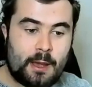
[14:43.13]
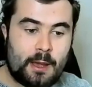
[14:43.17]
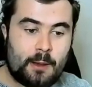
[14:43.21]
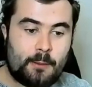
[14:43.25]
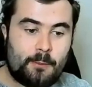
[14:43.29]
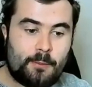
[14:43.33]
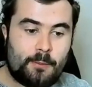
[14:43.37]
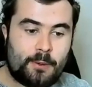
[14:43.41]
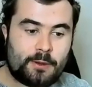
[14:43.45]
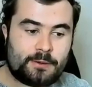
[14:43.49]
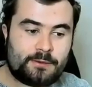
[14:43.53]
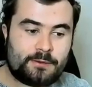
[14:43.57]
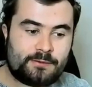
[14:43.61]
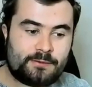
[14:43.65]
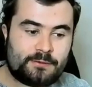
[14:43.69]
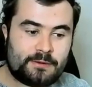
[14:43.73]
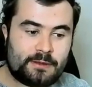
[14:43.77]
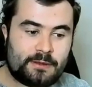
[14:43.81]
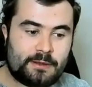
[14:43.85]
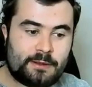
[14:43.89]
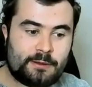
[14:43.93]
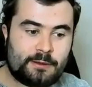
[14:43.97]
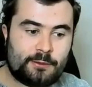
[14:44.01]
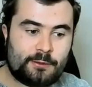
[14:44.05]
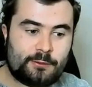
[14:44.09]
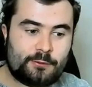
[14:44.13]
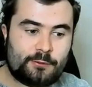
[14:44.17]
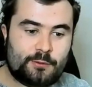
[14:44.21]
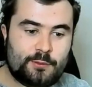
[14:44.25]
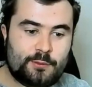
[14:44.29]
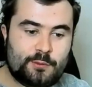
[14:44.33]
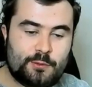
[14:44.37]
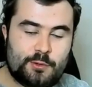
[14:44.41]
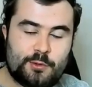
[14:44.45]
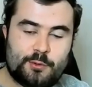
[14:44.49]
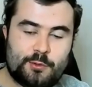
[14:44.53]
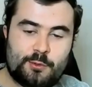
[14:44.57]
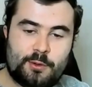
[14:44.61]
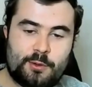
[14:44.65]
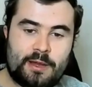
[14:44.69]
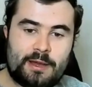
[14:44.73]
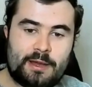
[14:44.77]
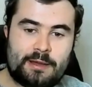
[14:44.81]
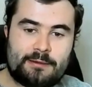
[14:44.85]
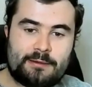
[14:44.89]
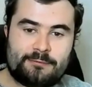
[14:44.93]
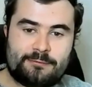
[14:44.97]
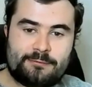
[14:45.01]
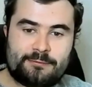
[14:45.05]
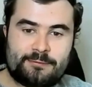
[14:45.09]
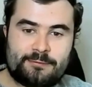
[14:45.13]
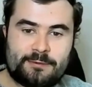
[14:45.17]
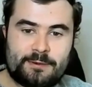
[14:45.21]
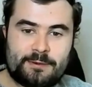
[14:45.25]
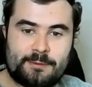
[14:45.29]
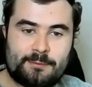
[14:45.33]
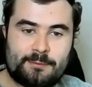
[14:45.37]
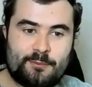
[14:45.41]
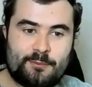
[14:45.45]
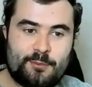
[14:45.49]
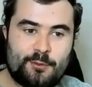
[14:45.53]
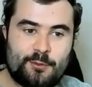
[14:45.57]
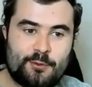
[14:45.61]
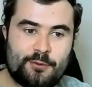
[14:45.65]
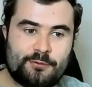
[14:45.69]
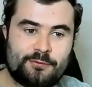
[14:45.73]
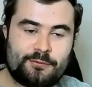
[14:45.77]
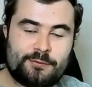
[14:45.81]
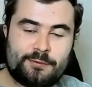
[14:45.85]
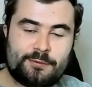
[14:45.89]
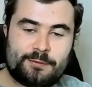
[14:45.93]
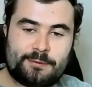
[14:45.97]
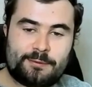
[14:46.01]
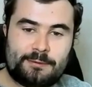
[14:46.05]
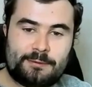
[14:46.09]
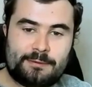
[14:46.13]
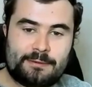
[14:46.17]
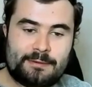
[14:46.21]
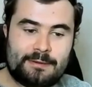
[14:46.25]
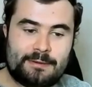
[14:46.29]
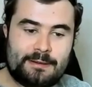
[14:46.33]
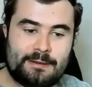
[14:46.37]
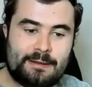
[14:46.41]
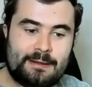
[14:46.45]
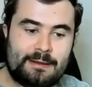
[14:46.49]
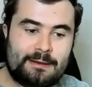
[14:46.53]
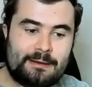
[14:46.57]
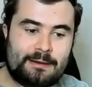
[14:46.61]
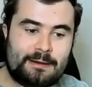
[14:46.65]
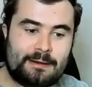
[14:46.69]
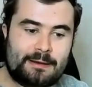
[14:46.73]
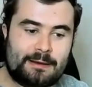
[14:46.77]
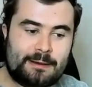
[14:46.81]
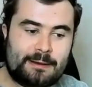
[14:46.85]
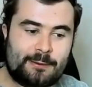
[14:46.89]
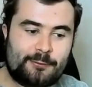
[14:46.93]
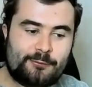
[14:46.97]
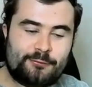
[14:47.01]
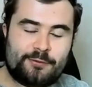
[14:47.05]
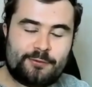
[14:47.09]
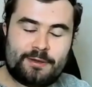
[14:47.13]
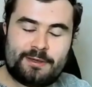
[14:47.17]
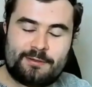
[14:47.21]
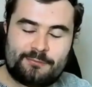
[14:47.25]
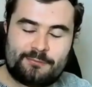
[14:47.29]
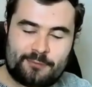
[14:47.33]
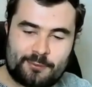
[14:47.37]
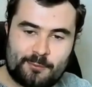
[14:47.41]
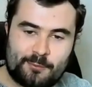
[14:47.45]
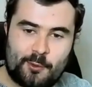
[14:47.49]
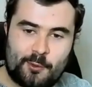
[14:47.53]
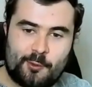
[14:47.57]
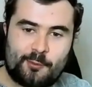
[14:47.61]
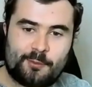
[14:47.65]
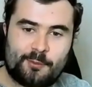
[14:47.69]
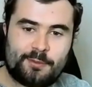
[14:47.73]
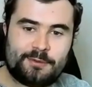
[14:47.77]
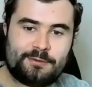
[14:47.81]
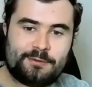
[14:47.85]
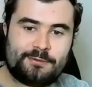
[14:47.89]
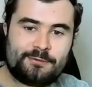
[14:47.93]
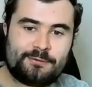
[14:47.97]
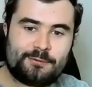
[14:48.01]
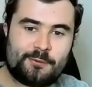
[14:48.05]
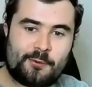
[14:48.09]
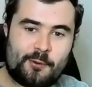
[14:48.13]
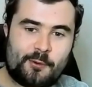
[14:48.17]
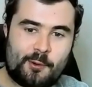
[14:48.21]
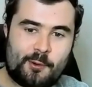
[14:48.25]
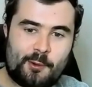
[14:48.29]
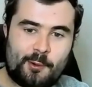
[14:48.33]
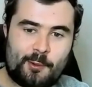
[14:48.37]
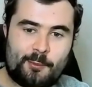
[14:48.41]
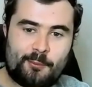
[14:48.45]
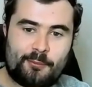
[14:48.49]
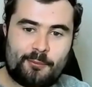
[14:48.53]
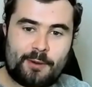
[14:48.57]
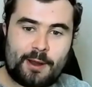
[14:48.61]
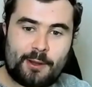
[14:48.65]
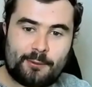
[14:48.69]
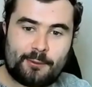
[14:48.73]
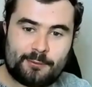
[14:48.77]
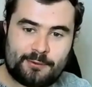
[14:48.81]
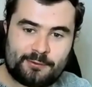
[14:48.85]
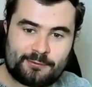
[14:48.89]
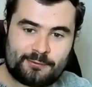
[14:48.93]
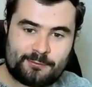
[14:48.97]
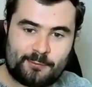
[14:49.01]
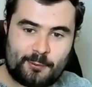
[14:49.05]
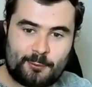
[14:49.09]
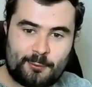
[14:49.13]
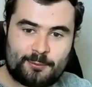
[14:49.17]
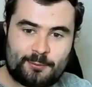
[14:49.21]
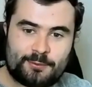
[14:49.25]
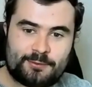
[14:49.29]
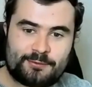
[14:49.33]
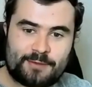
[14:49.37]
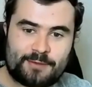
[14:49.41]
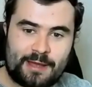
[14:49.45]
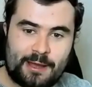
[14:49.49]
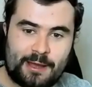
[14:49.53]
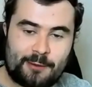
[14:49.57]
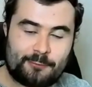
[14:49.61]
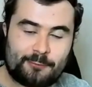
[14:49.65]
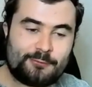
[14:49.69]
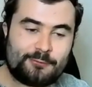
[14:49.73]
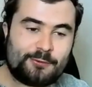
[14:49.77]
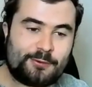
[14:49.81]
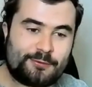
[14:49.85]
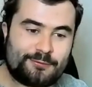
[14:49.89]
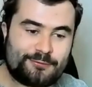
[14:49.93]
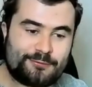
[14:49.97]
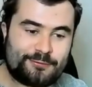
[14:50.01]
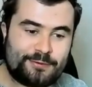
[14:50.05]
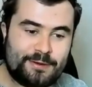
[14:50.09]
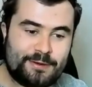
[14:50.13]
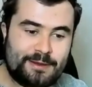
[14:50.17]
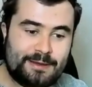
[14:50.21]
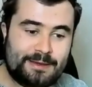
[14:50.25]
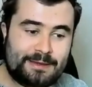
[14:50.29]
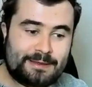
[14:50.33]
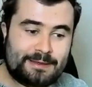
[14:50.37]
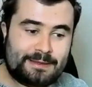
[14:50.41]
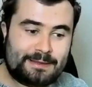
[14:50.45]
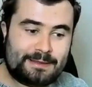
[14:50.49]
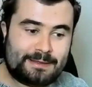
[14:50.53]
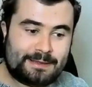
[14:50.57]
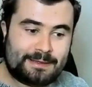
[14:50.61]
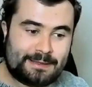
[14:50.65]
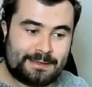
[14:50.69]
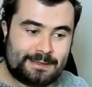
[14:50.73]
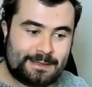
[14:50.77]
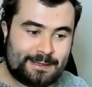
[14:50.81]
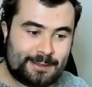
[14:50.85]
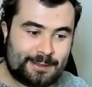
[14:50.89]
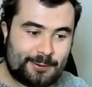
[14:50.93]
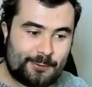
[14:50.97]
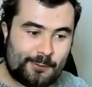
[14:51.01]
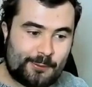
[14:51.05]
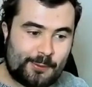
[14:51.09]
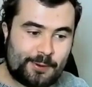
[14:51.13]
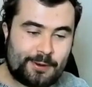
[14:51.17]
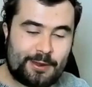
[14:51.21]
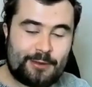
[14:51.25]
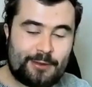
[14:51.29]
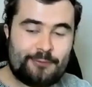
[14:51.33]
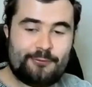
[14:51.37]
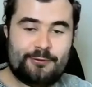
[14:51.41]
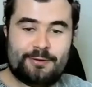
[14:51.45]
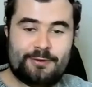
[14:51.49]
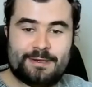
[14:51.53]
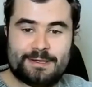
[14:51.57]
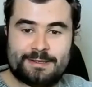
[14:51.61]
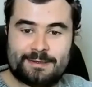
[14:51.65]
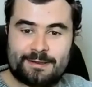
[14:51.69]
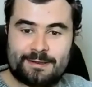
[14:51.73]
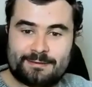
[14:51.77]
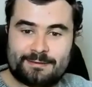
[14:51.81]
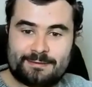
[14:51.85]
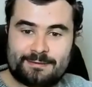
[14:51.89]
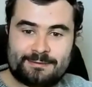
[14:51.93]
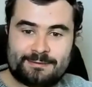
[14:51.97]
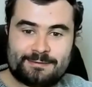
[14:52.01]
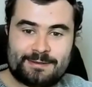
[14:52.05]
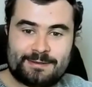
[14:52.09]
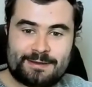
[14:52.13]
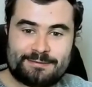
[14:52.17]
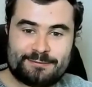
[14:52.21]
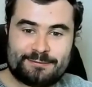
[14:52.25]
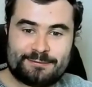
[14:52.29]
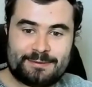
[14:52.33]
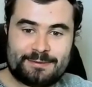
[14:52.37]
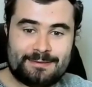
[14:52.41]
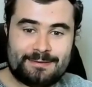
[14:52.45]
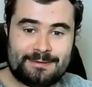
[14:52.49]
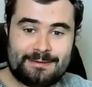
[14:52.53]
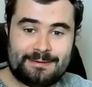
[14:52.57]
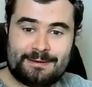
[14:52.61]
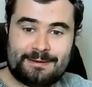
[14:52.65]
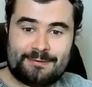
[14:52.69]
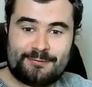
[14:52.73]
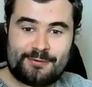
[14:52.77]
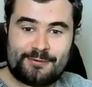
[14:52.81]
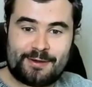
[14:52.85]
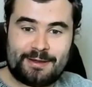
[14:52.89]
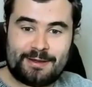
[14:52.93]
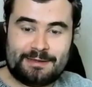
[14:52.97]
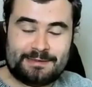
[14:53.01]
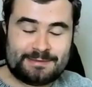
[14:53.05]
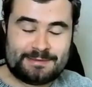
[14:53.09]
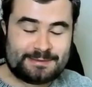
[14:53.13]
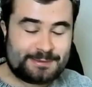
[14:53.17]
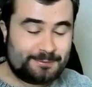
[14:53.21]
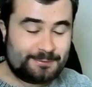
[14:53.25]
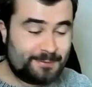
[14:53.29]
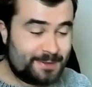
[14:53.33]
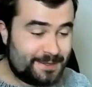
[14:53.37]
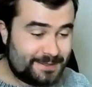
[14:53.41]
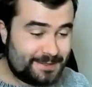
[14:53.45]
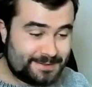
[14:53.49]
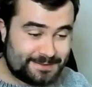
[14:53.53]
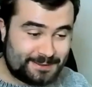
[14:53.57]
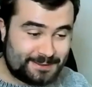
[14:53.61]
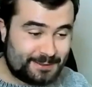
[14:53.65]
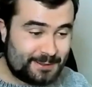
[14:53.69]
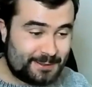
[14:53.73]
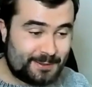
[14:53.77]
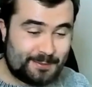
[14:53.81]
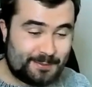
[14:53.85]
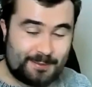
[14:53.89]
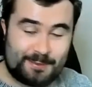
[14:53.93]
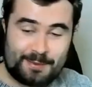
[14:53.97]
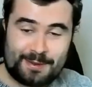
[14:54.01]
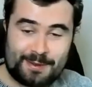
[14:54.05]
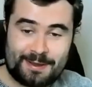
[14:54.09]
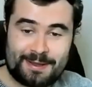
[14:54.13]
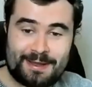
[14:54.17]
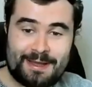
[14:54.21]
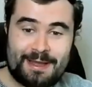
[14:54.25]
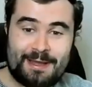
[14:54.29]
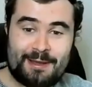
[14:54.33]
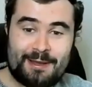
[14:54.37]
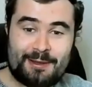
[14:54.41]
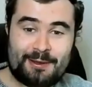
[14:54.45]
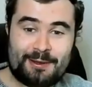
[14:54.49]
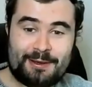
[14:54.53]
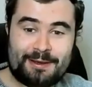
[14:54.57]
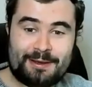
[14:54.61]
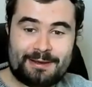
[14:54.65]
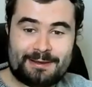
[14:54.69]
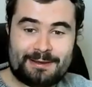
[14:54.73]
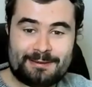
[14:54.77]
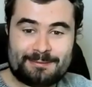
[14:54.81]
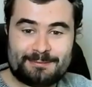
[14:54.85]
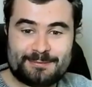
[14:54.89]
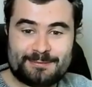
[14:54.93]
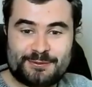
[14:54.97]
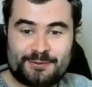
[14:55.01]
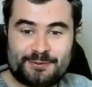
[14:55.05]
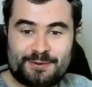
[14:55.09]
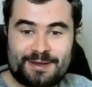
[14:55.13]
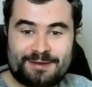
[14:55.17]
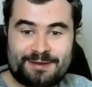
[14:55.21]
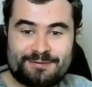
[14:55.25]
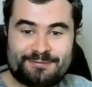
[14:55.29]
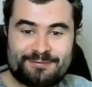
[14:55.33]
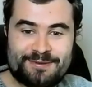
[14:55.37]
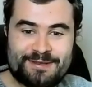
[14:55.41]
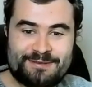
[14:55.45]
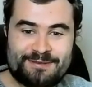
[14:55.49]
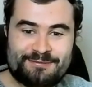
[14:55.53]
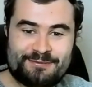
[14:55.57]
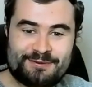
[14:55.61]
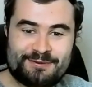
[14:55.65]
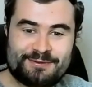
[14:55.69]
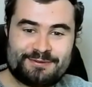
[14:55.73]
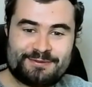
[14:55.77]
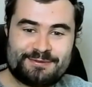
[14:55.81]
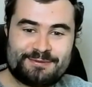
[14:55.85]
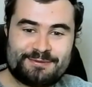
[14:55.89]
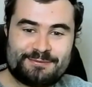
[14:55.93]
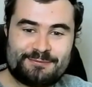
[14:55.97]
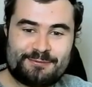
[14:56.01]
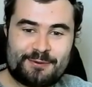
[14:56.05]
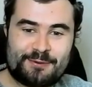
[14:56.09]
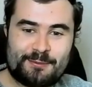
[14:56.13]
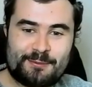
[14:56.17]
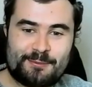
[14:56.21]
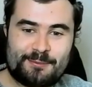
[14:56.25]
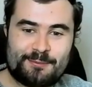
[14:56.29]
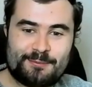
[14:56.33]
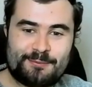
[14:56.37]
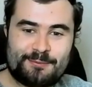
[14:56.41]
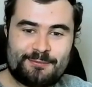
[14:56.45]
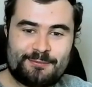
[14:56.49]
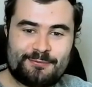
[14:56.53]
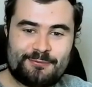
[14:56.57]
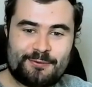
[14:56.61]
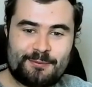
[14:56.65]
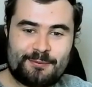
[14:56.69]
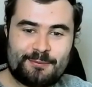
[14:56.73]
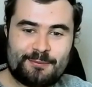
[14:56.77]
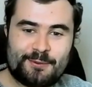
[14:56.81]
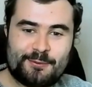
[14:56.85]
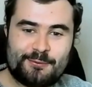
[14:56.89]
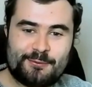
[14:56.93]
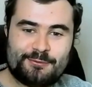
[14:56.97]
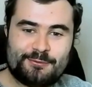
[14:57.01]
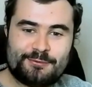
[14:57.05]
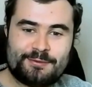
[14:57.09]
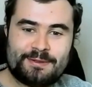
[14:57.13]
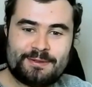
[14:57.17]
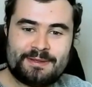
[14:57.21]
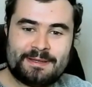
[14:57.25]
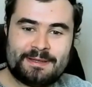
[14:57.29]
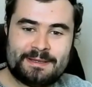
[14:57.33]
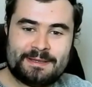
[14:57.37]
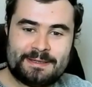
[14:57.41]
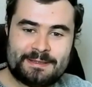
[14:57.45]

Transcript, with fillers: But do you have personal uh, favorite moments or proudest moments out of the 197 fights? Amazing number. Um, do you have favorites from from those?